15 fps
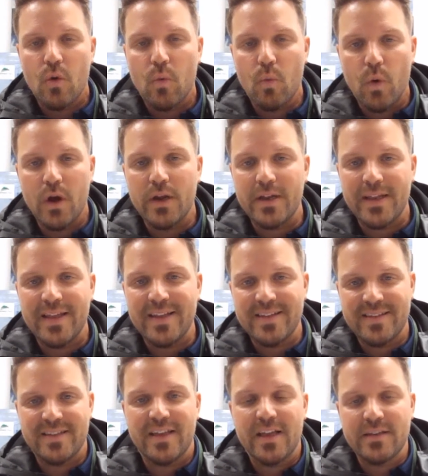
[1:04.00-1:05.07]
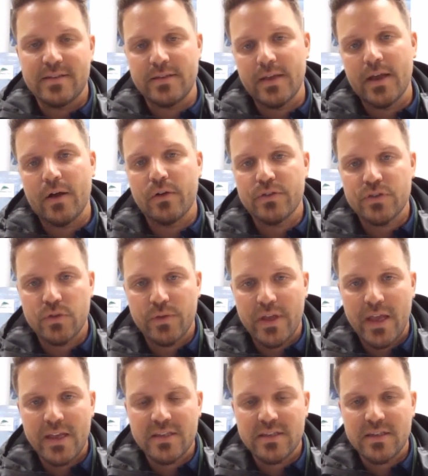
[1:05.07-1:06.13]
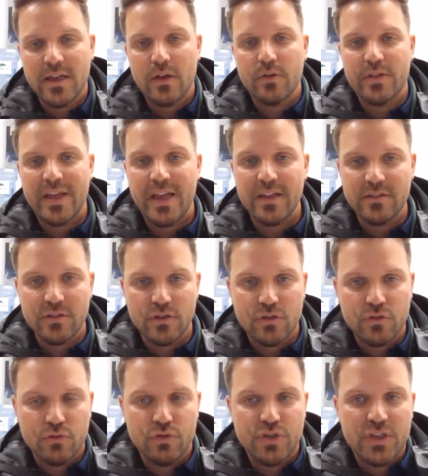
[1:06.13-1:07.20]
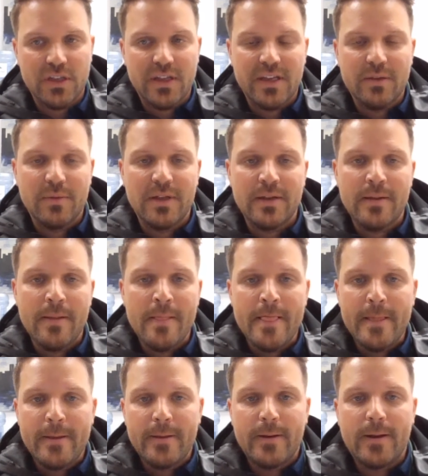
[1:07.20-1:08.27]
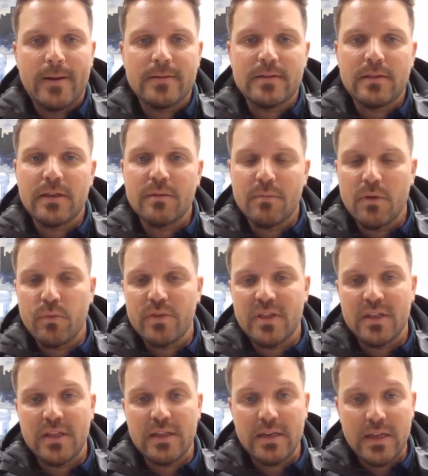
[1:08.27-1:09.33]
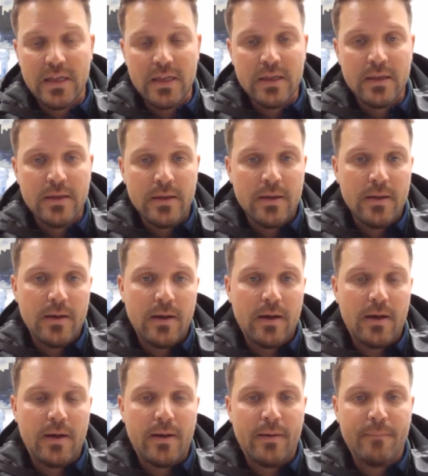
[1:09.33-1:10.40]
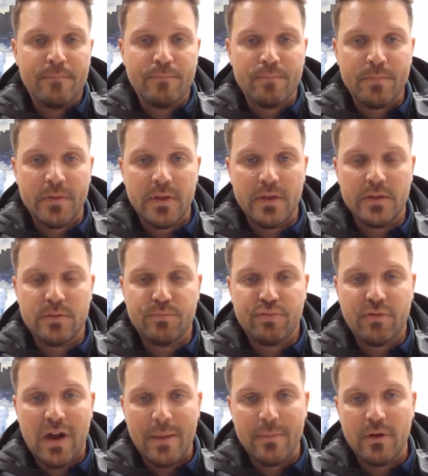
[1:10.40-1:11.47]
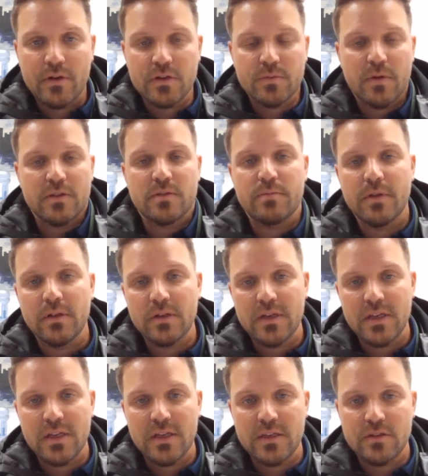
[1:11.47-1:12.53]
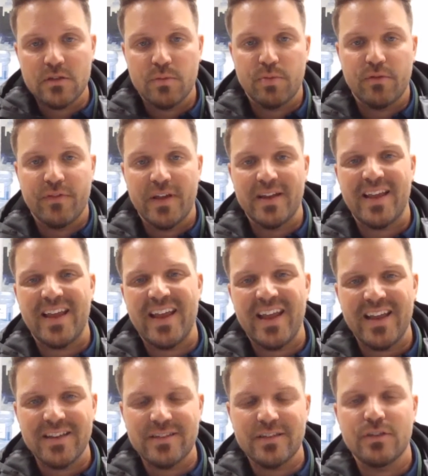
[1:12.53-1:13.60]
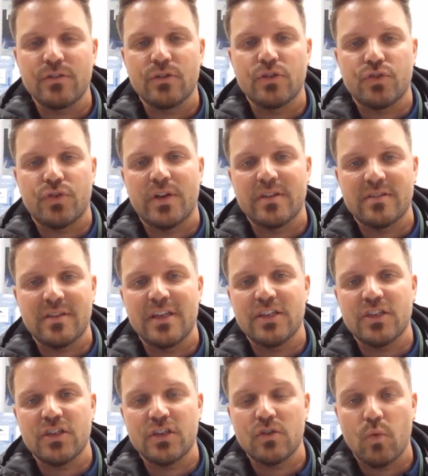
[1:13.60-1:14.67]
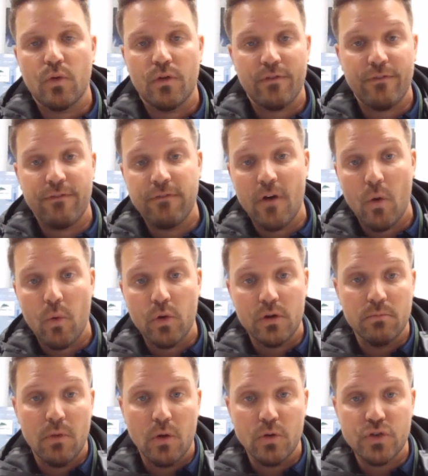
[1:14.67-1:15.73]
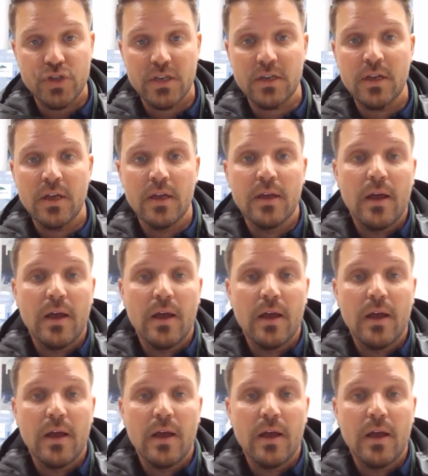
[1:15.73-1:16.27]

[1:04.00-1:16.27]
what is the ACL? So the ACL, or the anterior cruciate ligament, is a ligament within the knee. Its primary responsibility is to prevent anterior translation or forward motion